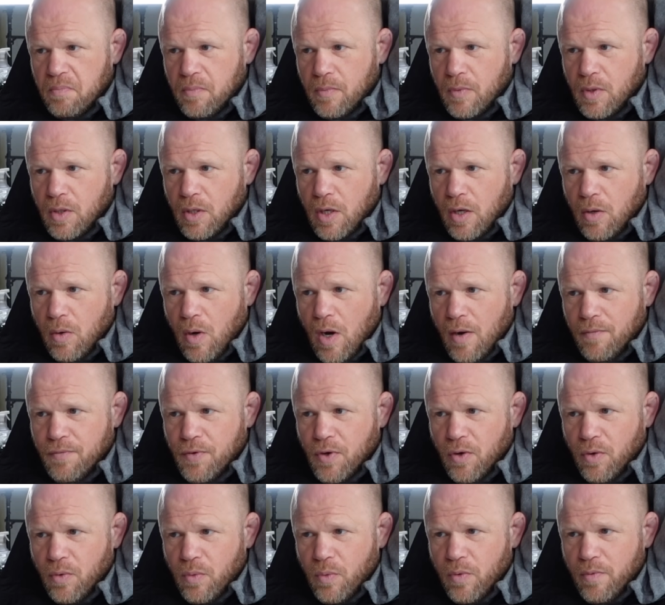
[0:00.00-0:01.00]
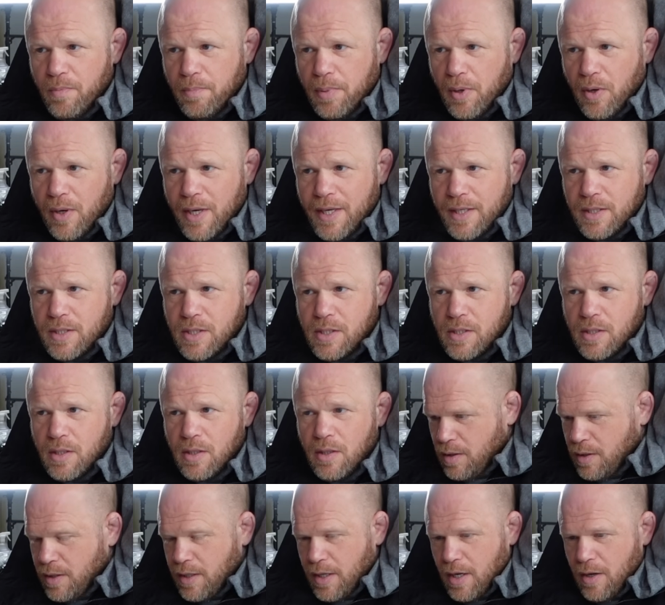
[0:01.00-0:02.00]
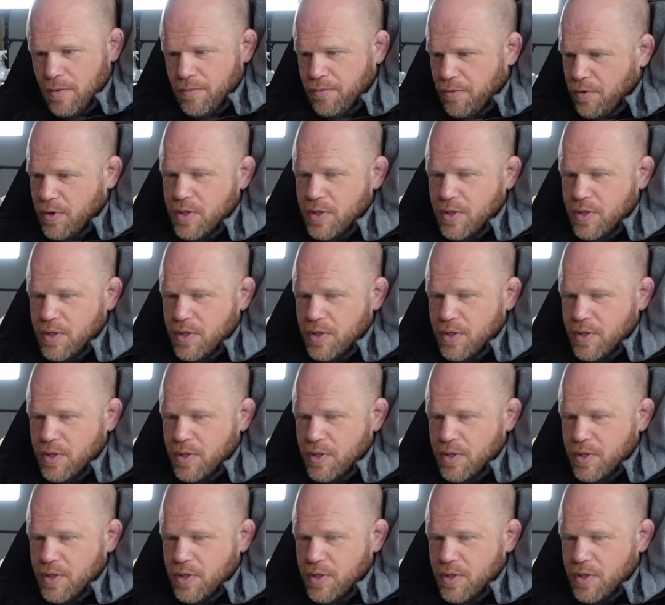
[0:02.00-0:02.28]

you know, I've got with bikes. You know, for